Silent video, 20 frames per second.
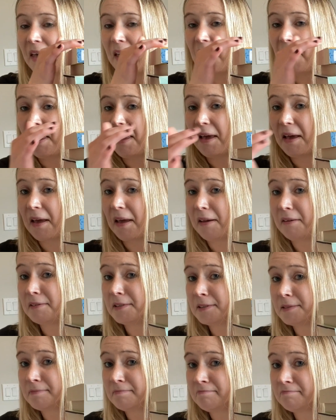
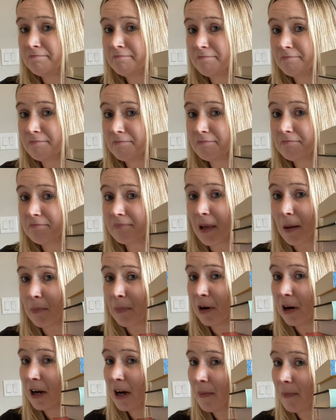and I'm
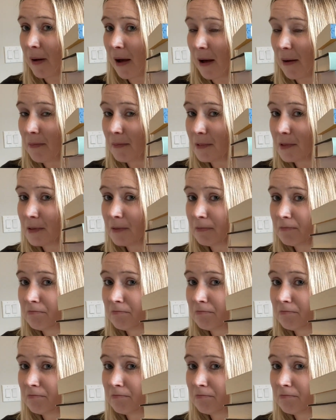pretty pumped.